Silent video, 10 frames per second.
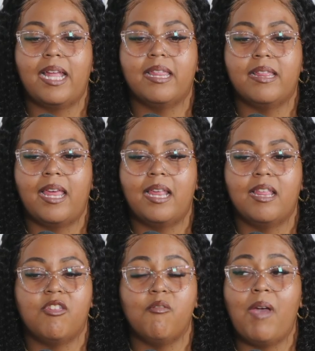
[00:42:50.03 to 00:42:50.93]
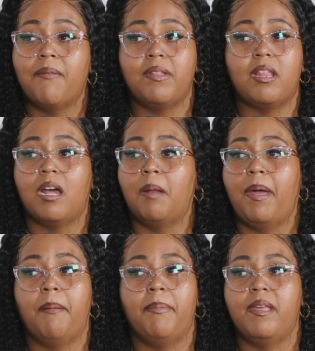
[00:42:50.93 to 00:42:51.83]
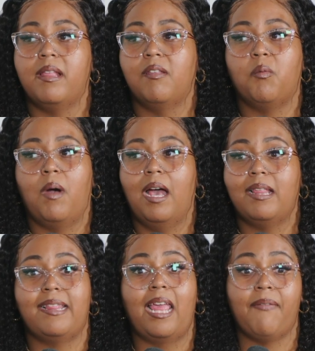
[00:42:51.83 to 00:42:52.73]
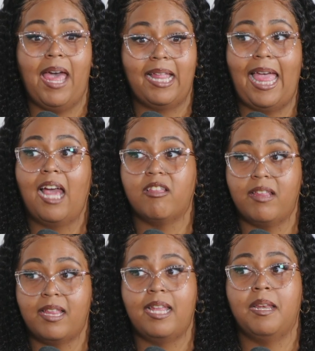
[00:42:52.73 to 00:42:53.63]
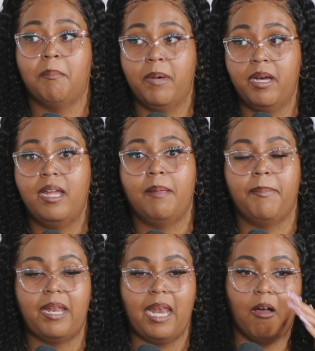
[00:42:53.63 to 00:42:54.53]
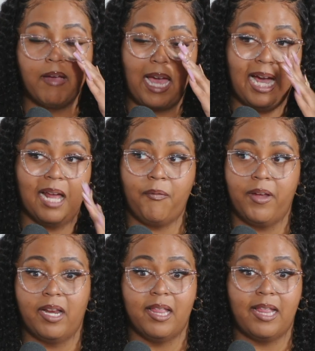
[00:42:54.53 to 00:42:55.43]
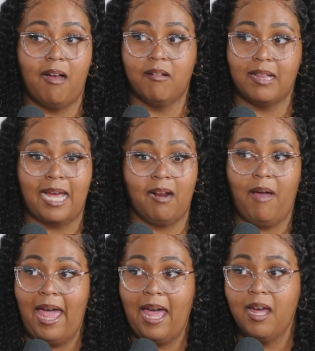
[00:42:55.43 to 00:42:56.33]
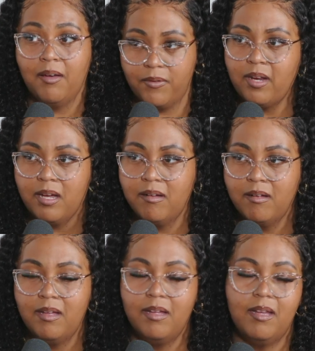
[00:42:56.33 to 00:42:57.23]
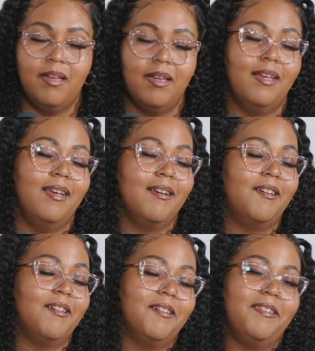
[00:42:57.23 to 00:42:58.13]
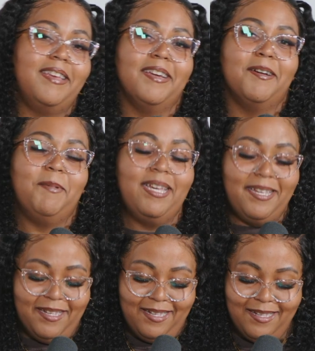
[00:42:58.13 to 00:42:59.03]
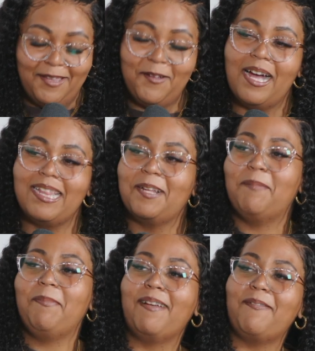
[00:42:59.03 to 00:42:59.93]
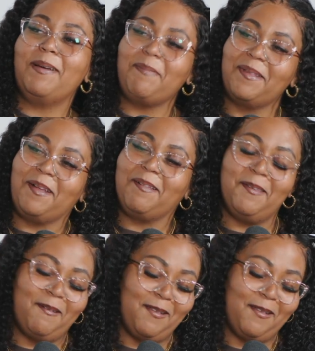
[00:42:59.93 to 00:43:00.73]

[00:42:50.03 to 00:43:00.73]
to things that you haven't thought about business-wise. That they've had to actually sit in the mud and be like, okay, I got to figure this out because I don't have, you know? Girl, yeah, you gonna have to come back for episode 2 because